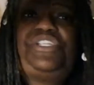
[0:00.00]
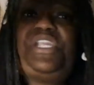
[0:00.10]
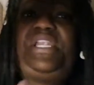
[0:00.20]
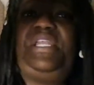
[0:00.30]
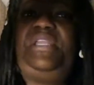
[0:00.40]

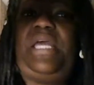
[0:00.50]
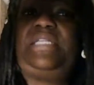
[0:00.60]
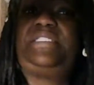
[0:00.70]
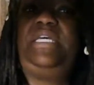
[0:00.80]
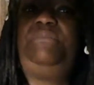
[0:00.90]
She did
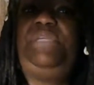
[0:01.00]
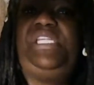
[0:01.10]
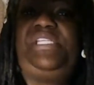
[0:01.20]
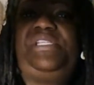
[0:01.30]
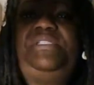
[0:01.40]
not tell
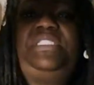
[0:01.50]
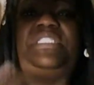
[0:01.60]
me this here.